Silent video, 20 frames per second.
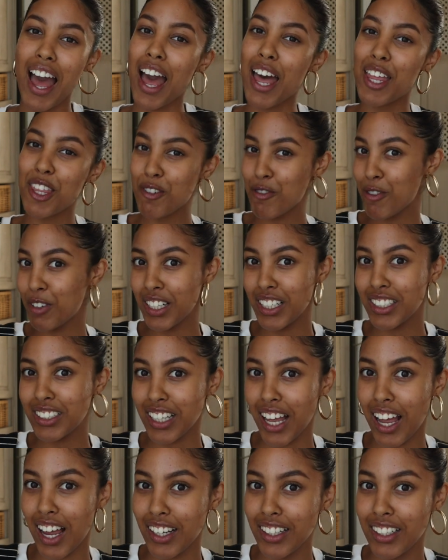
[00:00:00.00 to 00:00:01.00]
and then we
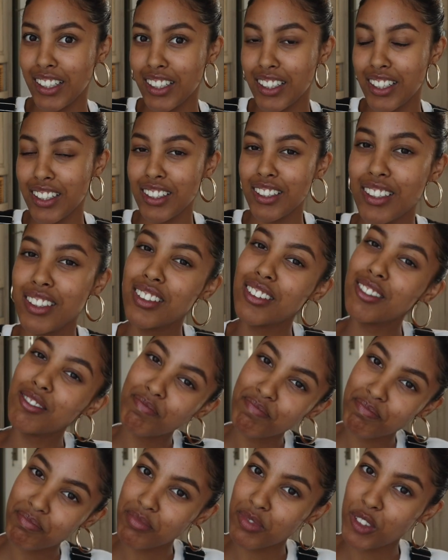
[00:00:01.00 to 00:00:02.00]
decided,
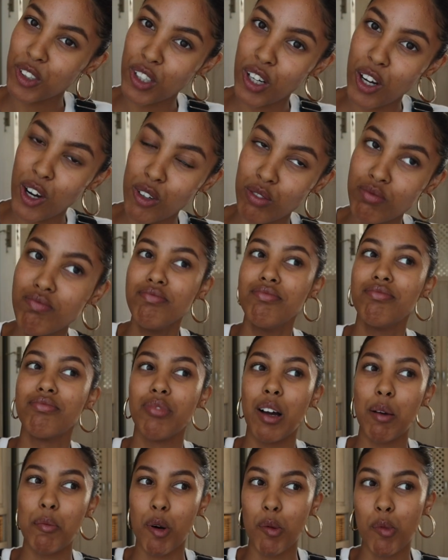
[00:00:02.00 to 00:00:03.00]
you know,
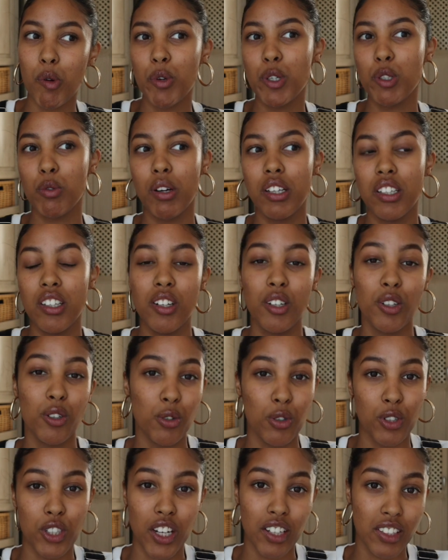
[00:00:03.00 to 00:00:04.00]
our mom always wanted a
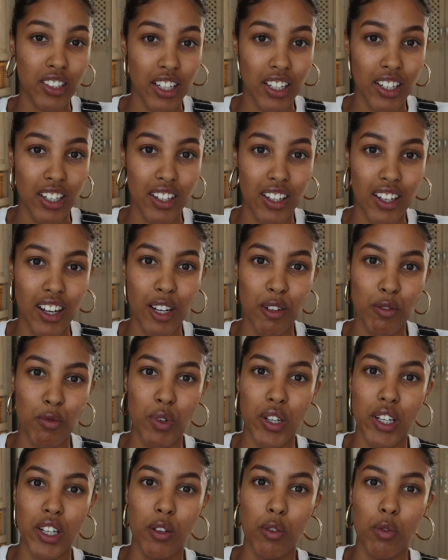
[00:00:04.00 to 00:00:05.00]
Yorkshire Terrier,
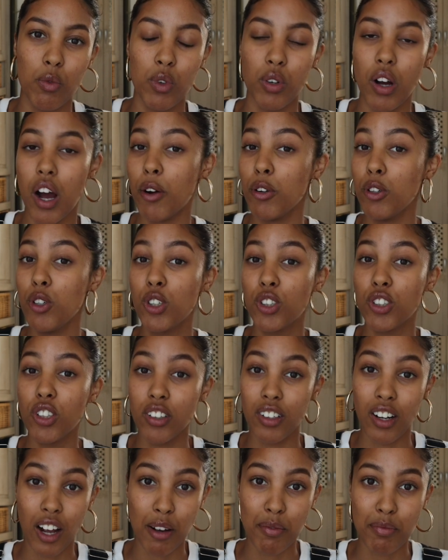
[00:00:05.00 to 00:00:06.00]
and I looked
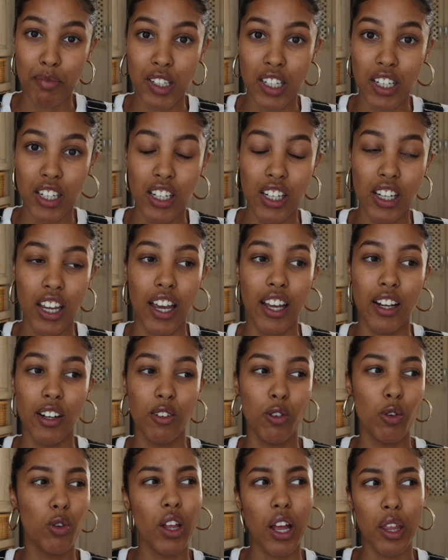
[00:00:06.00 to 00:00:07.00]
on Gumtree
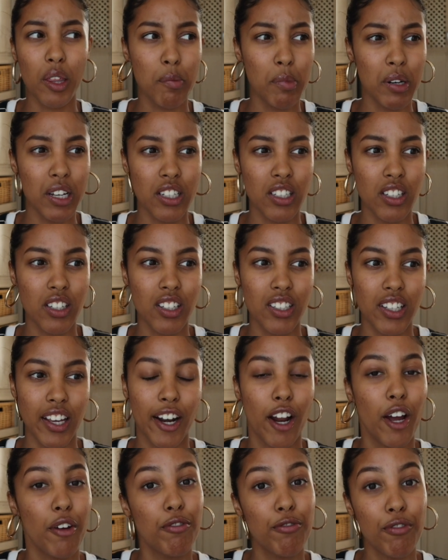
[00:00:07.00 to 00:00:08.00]
and all other places,
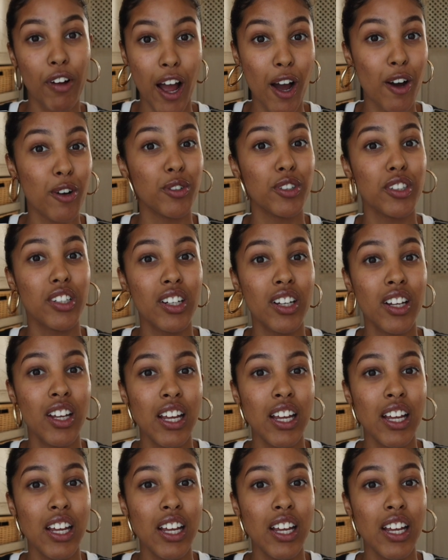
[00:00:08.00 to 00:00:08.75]
and I found